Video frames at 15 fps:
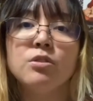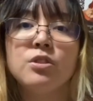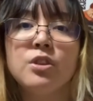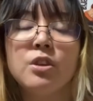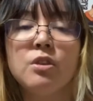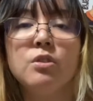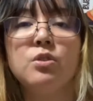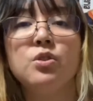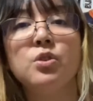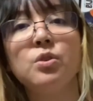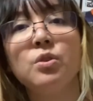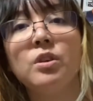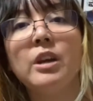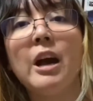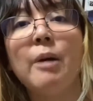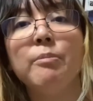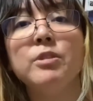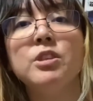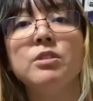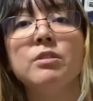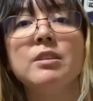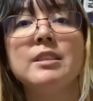you to
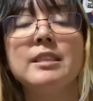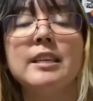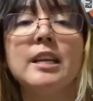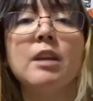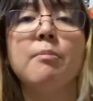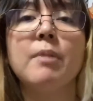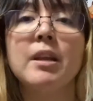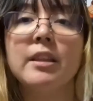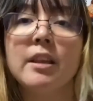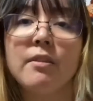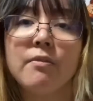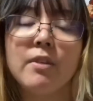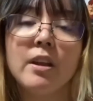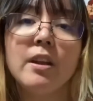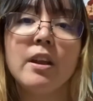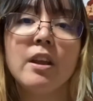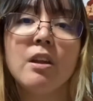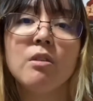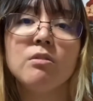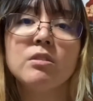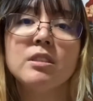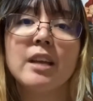capture cinematic
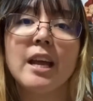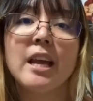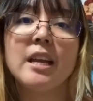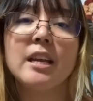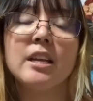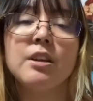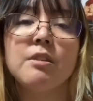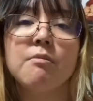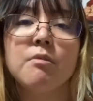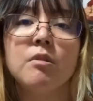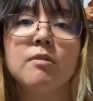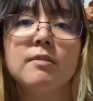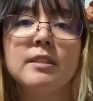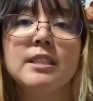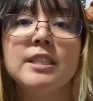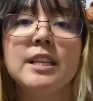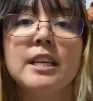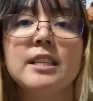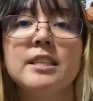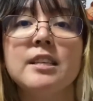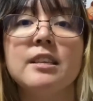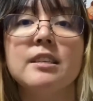videos, and it removes
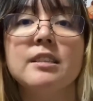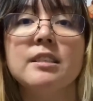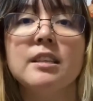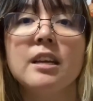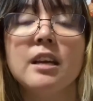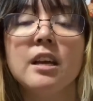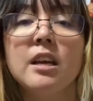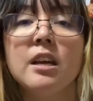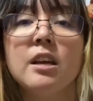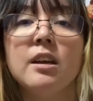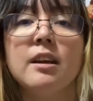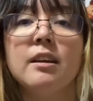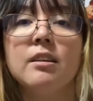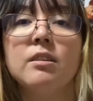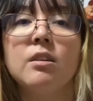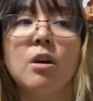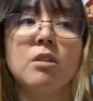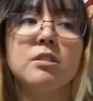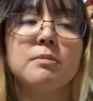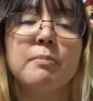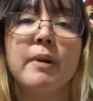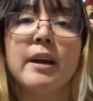jitters
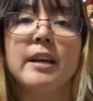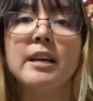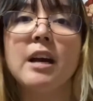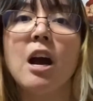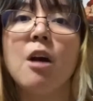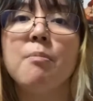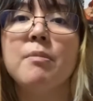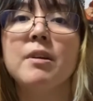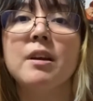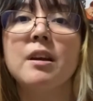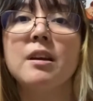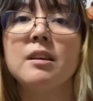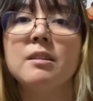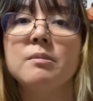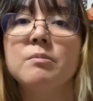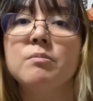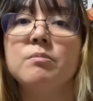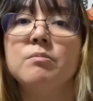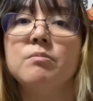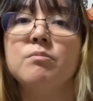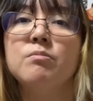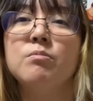caused by camera
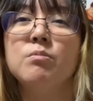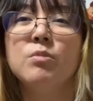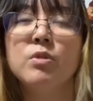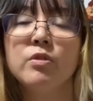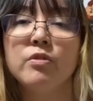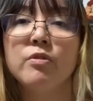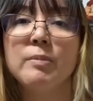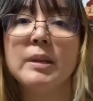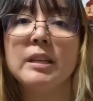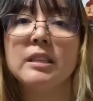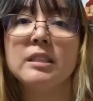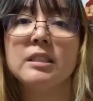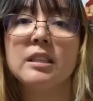movements.